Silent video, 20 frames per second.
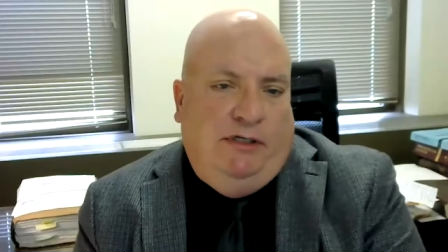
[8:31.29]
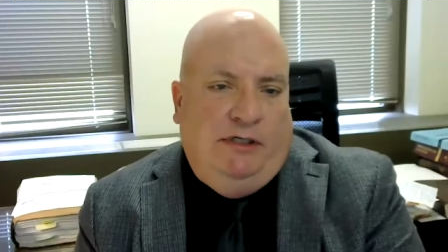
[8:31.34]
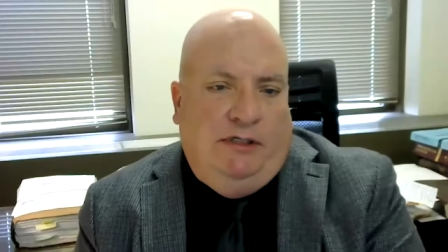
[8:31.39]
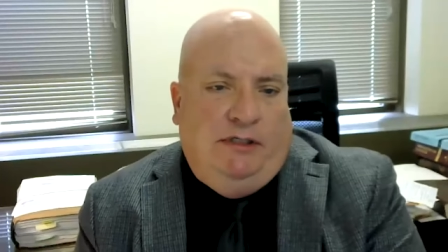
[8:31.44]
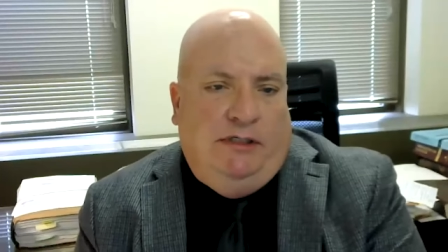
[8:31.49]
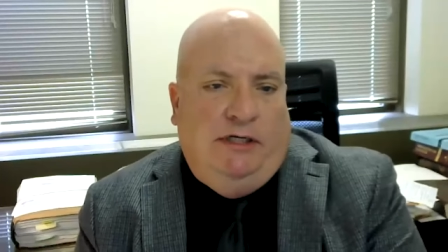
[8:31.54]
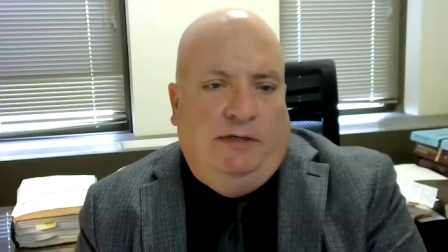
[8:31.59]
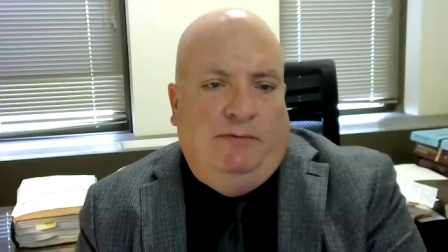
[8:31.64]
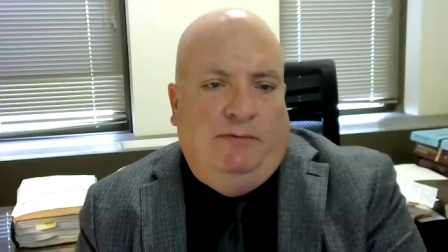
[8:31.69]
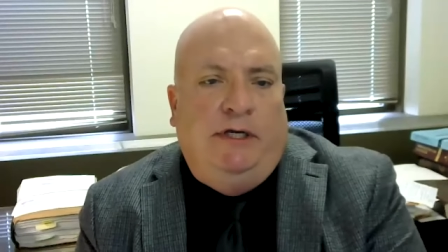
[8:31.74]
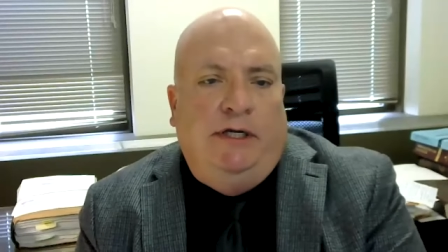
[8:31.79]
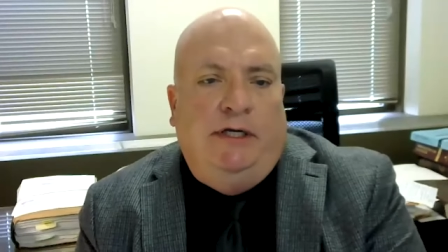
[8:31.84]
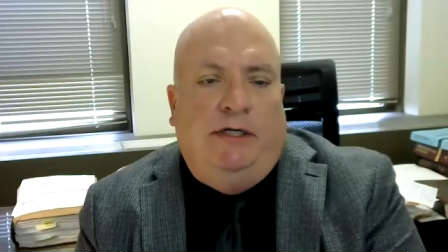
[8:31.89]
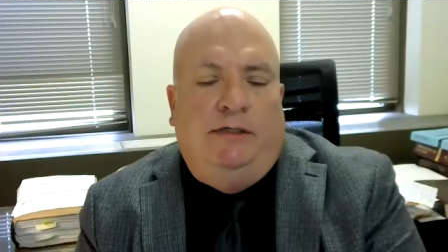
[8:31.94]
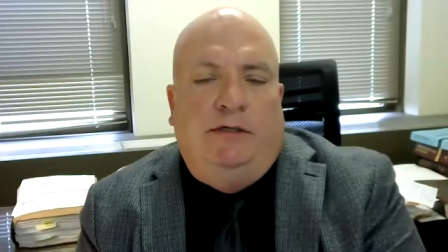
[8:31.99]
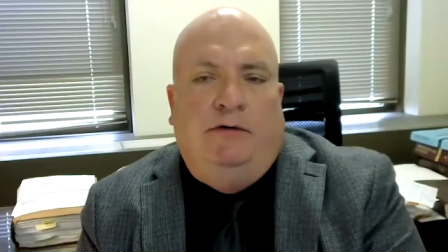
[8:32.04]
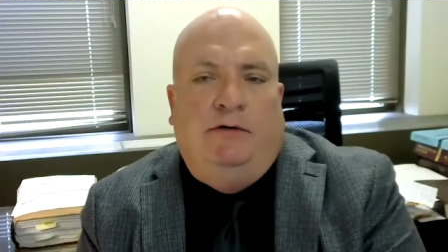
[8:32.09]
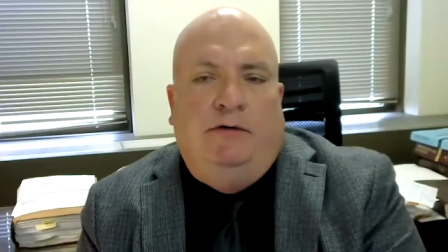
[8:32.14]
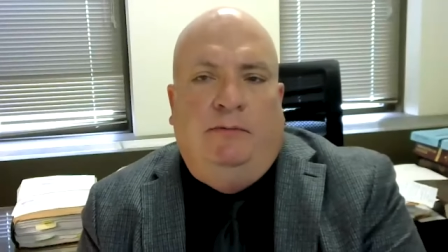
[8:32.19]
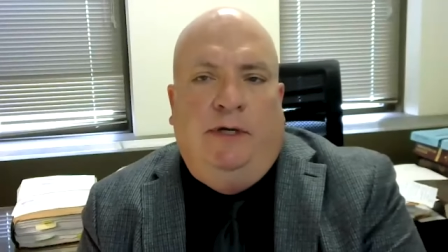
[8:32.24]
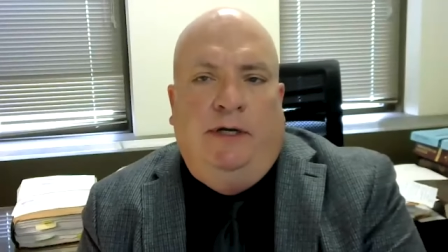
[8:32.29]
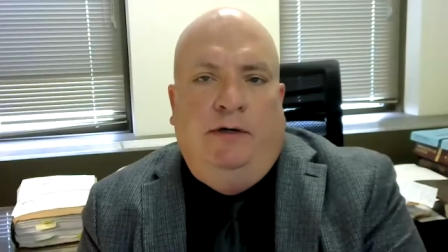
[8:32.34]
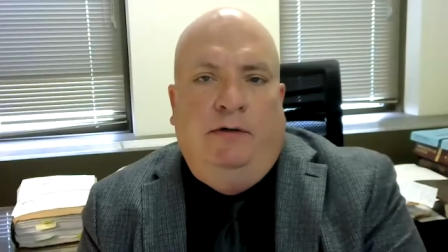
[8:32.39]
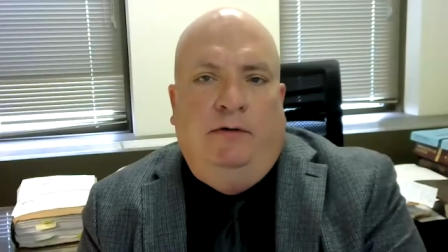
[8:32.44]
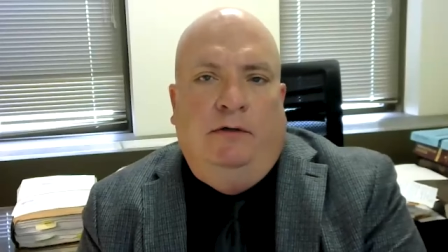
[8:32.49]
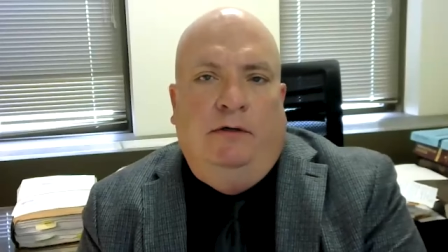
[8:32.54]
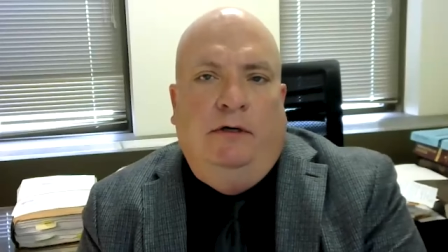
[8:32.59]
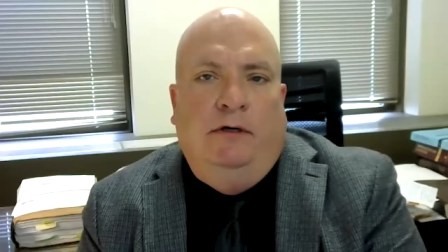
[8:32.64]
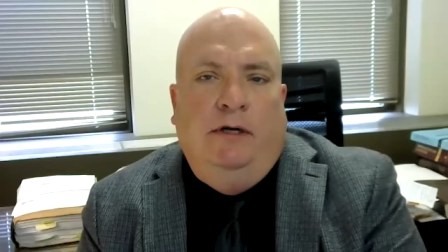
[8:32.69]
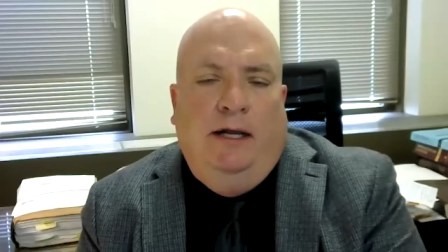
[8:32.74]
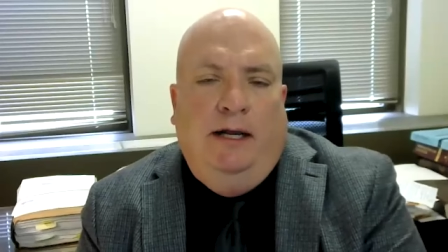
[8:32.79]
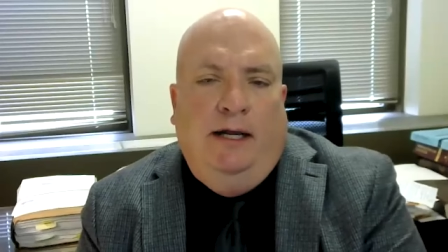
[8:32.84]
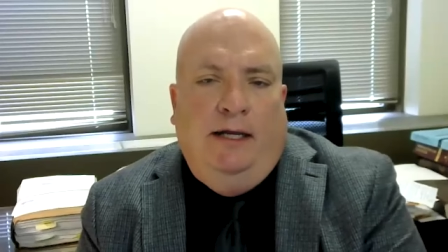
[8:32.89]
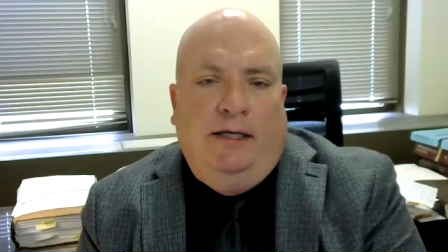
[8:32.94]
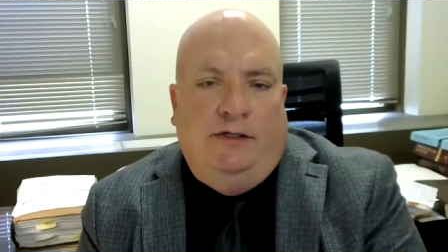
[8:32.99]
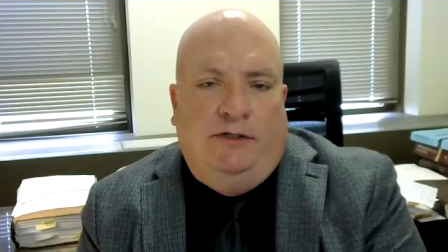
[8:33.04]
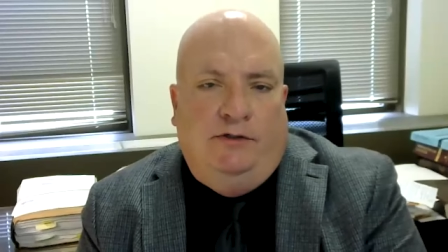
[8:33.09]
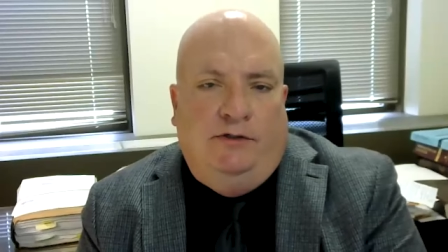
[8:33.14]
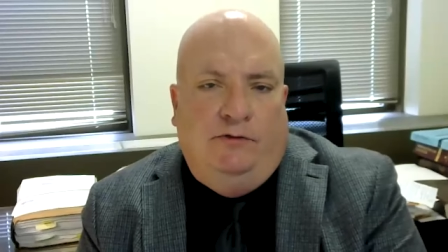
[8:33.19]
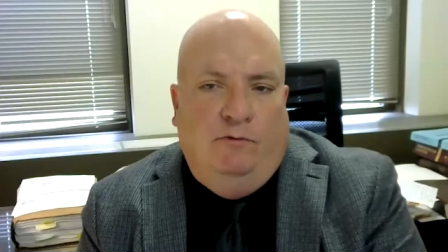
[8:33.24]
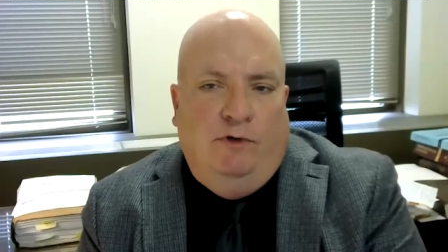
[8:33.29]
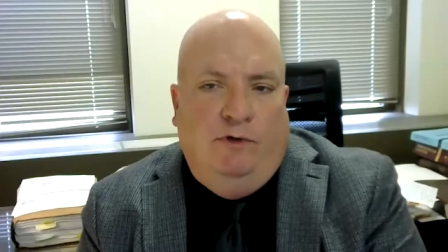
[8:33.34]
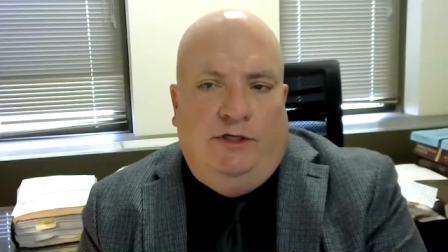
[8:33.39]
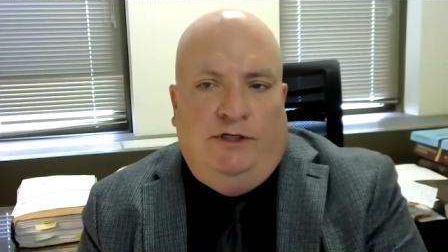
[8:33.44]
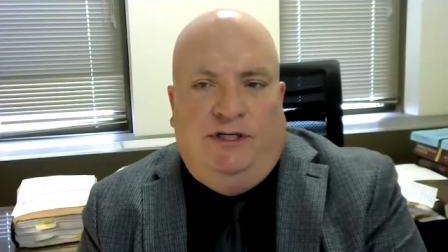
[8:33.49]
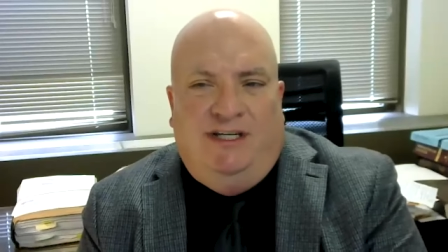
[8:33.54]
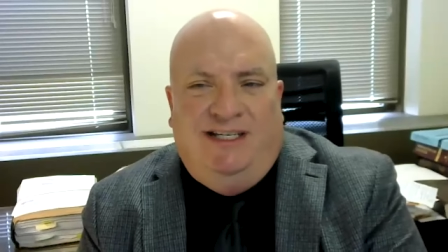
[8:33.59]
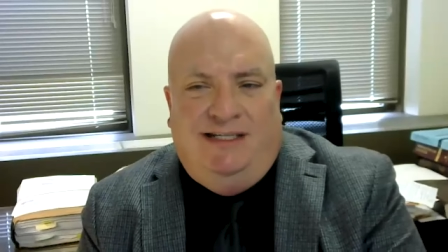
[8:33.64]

it seems like Sotomayor has switched